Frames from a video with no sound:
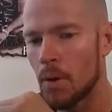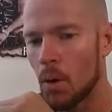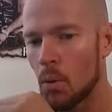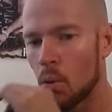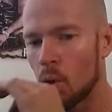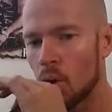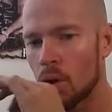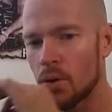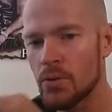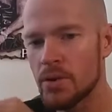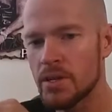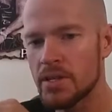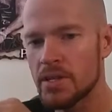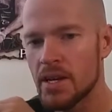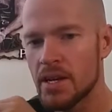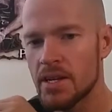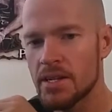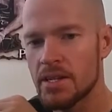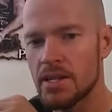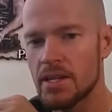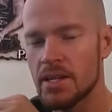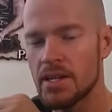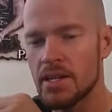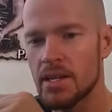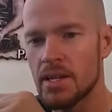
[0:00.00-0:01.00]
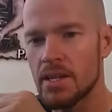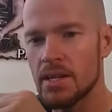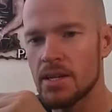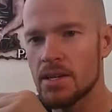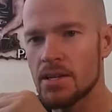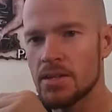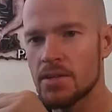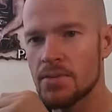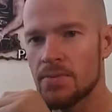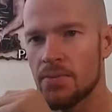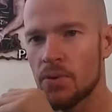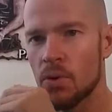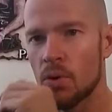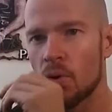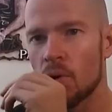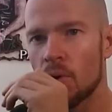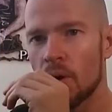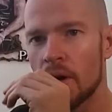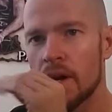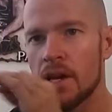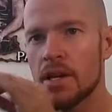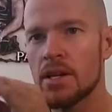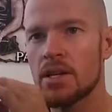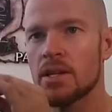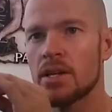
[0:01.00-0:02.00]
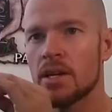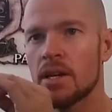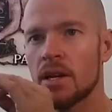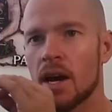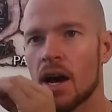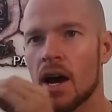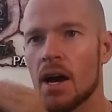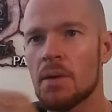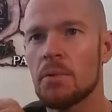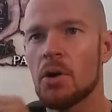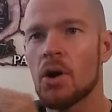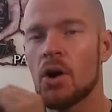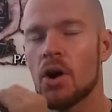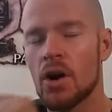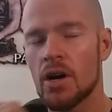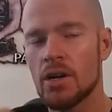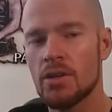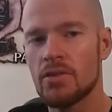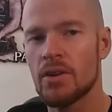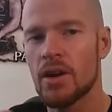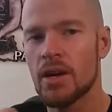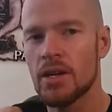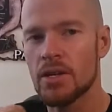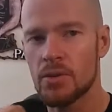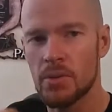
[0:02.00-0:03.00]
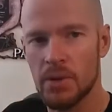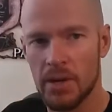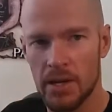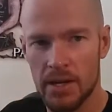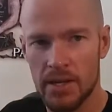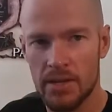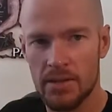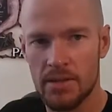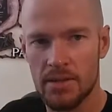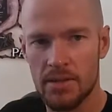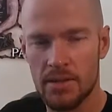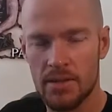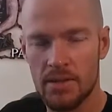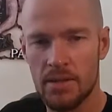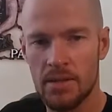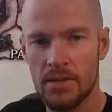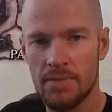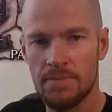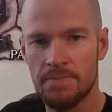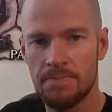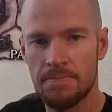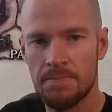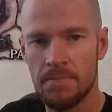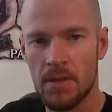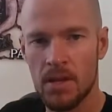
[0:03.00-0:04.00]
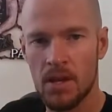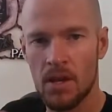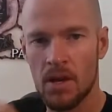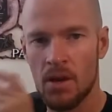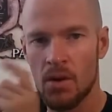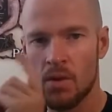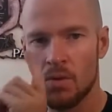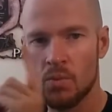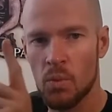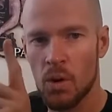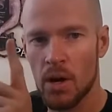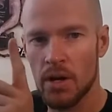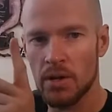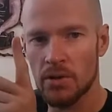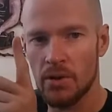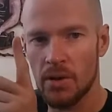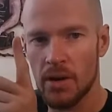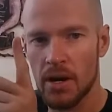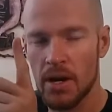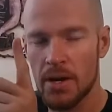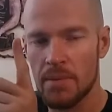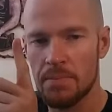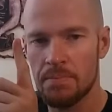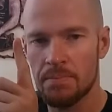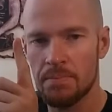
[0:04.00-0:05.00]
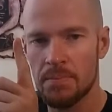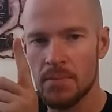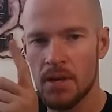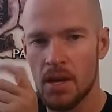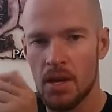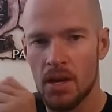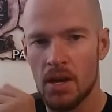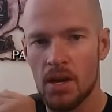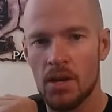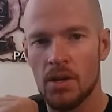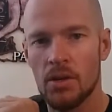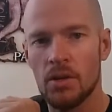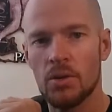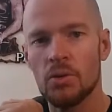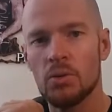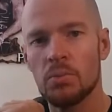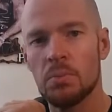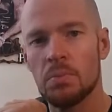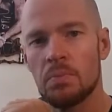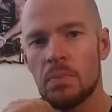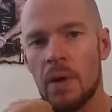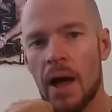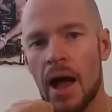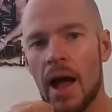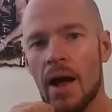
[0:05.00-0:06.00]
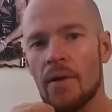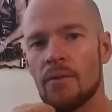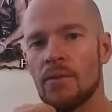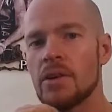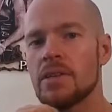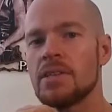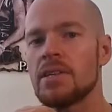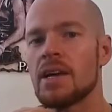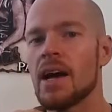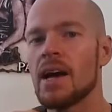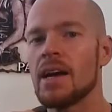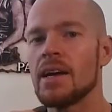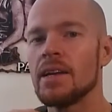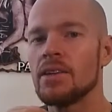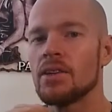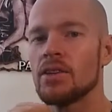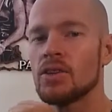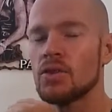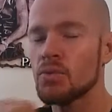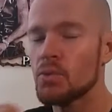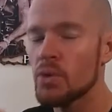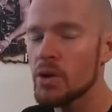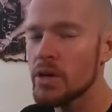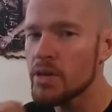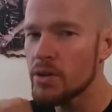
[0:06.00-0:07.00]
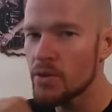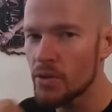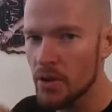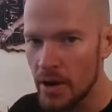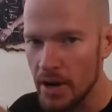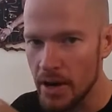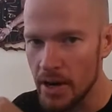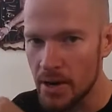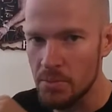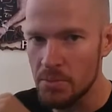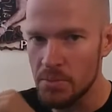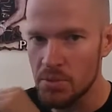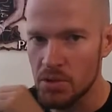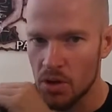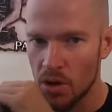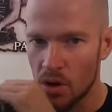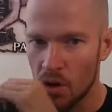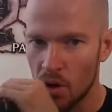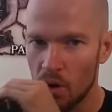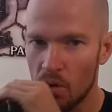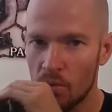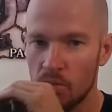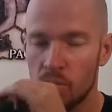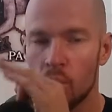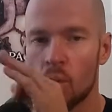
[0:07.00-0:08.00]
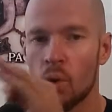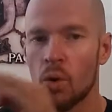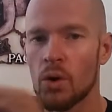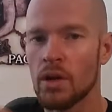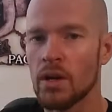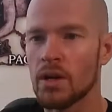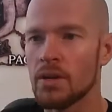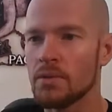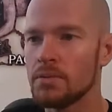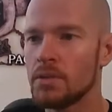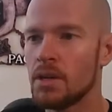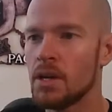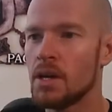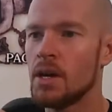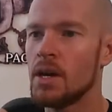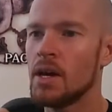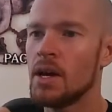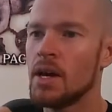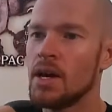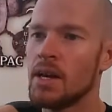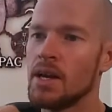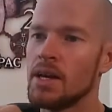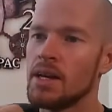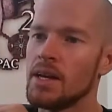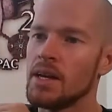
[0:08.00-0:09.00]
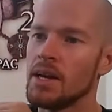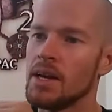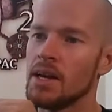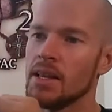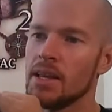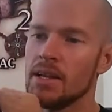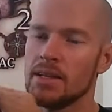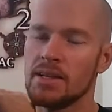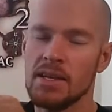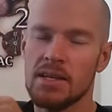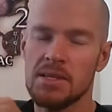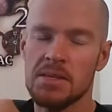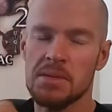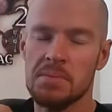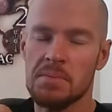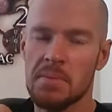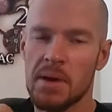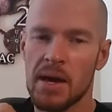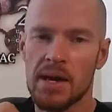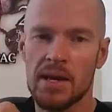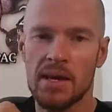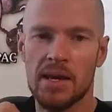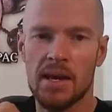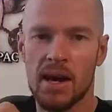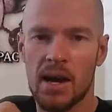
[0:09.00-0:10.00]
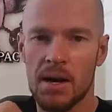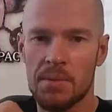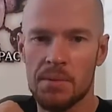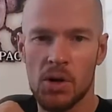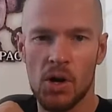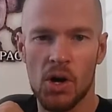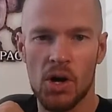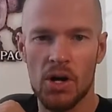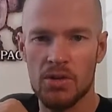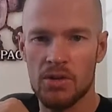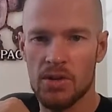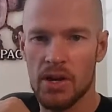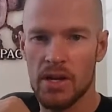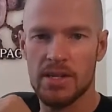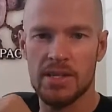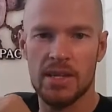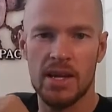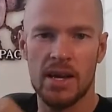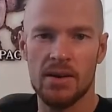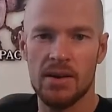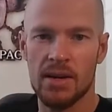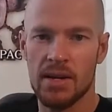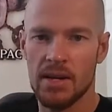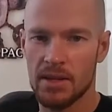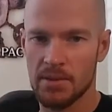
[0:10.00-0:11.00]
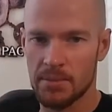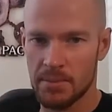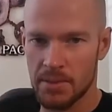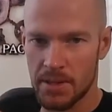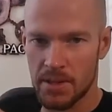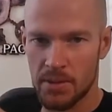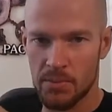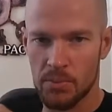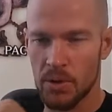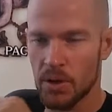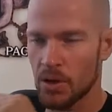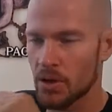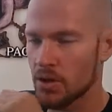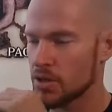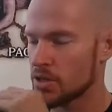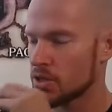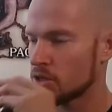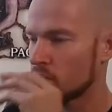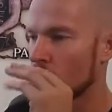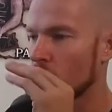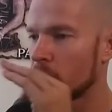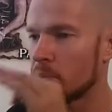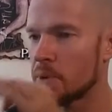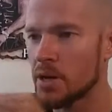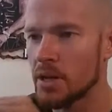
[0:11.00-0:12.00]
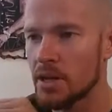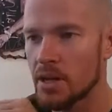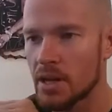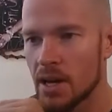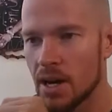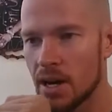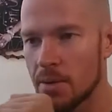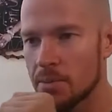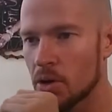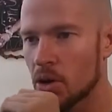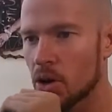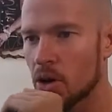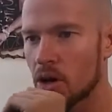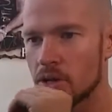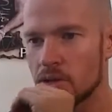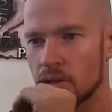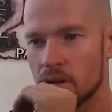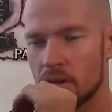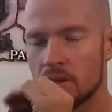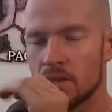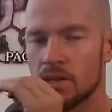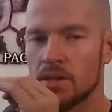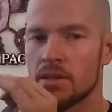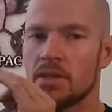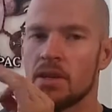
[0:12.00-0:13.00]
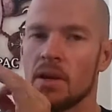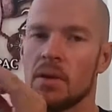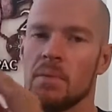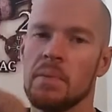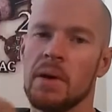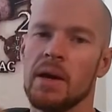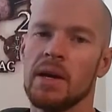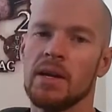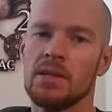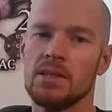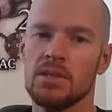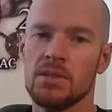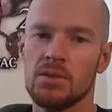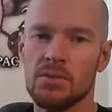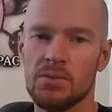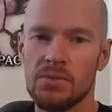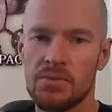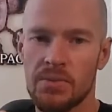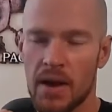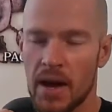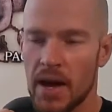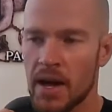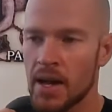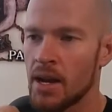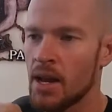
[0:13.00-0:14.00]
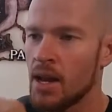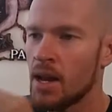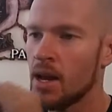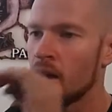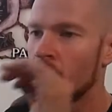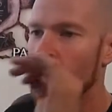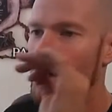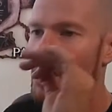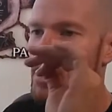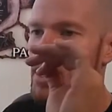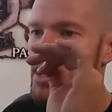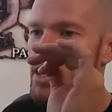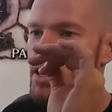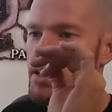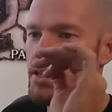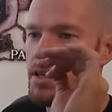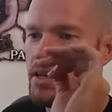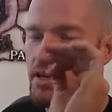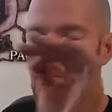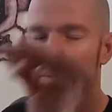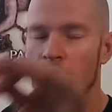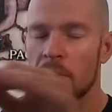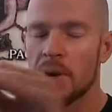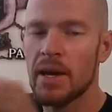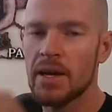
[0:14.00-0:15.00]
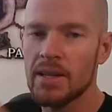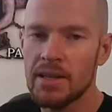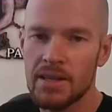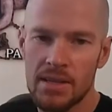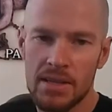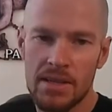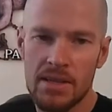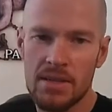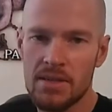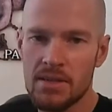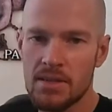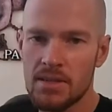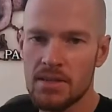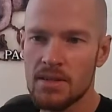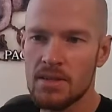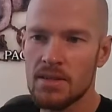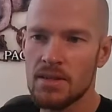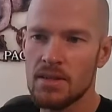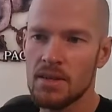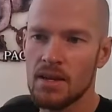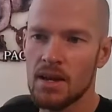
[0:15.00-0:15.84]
Water retention is for each carbohydrate you eat, 1 gram, you'll retain 3 grams of water. Now, that doesn't make carbohydrates our enemy, and we've got to stop eating carbohydrates because it's going to make us look fat. To combat this,